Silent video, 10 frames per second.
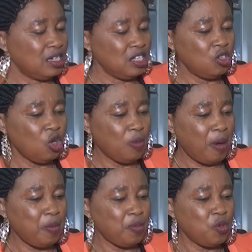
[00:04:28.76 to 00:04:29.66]
the
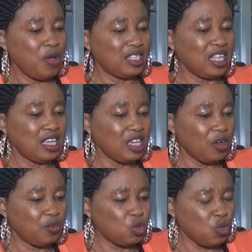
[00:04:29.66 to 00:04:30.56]
Yoruba people were taking
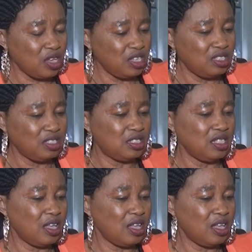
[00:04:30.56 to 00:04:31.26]
care of twins.